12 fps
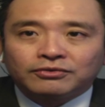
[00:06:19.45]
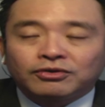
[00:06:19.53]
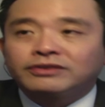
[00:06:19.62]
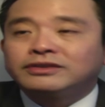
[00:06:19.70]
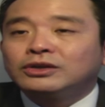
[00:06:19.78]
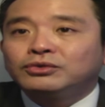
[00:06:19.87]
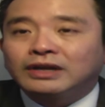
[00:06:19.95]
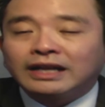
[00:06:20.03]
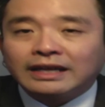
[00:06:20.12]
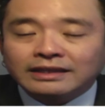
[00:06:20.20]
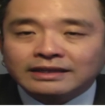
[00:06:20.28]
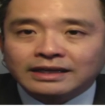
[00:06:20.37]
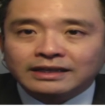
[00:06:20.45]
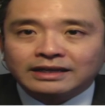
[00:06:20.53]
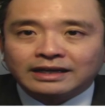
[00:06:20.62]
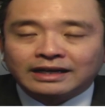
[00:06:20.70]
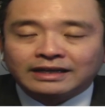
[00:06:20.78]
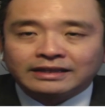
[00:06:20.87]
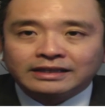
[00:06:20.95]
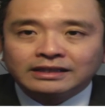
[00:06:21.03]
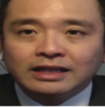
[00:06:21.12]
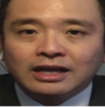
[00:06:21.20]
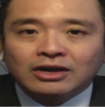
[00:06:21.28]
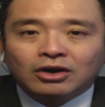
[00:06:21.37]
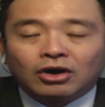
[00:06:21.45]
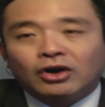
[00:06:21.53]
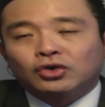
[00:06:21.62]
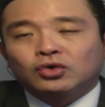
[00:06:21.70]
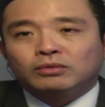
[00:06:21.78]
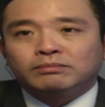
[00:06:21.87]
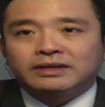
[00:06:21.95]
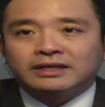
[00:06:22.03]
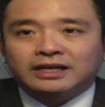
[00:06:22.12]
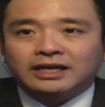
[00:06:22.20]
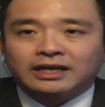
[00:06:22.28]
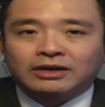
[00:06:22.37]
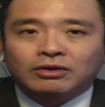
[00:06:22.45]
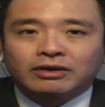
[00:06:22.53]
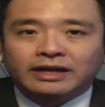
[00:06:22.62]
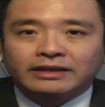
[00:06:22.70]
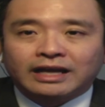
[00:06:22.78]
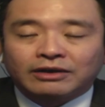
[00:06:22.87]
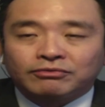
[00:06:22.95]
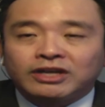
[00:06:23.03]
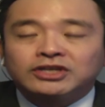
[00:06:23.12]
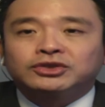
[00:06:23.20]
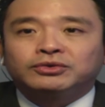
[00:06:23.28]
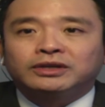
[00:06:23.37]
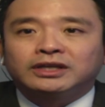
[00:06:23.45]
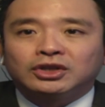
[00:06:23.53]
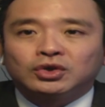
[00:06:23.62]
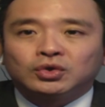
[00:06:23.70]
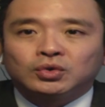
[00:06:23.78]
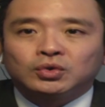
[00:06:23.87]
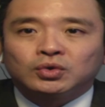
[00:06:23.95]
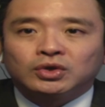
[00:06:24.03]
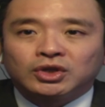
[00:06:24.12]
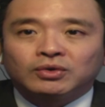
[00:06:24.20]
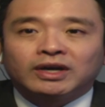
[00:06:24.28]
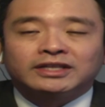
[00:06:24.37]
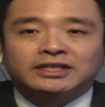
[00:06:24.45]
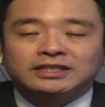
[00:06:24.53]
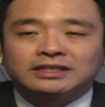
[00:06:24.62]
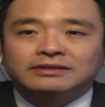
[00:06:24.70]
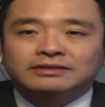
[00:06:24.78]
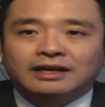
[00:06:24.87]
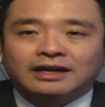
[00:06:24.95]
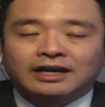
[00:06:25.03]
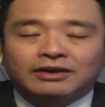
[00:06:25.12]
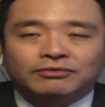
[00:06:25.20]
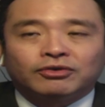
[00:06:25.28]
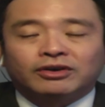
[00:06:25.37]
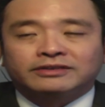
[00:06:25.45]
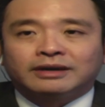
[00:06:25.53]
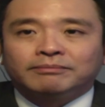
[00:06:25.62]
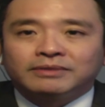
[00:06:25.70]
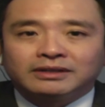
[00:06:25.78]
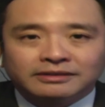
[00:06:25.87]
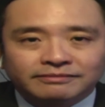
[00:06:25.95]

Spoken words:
fossil-related deals, or it could be for that venturing into new energy, for example.